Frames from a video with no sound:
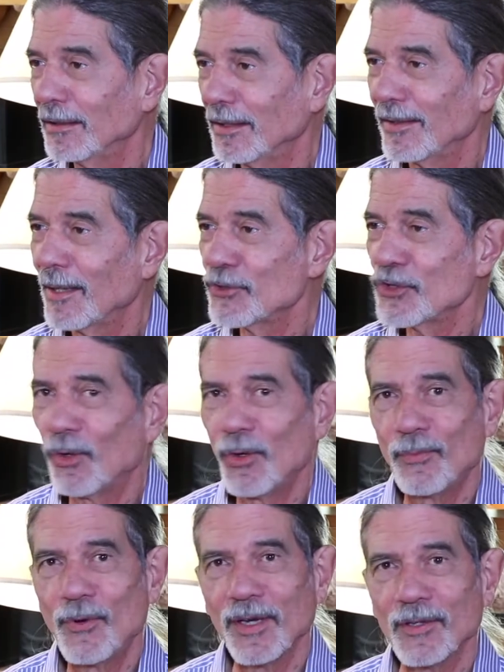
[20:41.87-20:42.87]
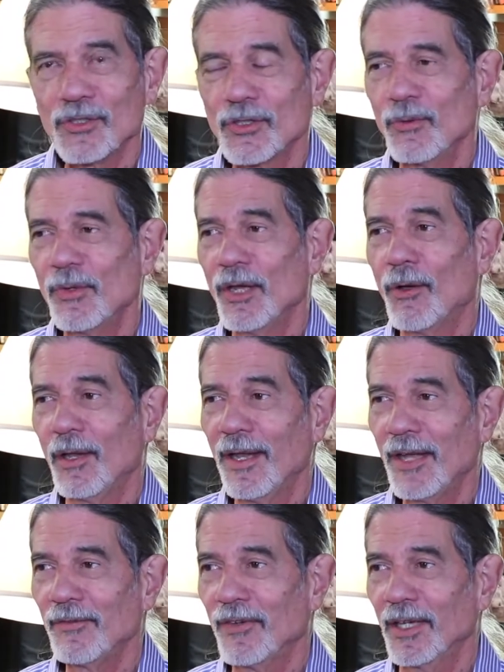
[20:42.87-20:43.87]
That was the whole point. So we all
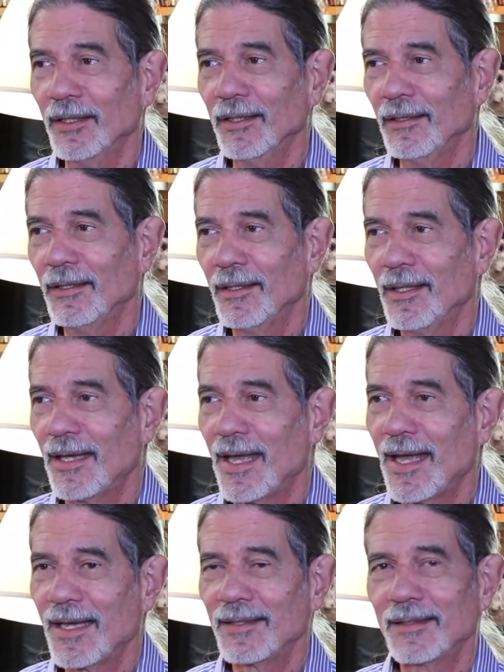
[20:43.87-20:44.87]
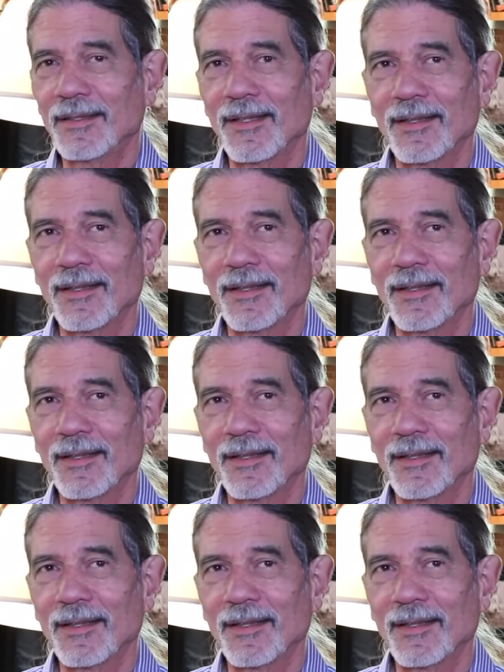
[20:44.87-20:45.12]
had fun, and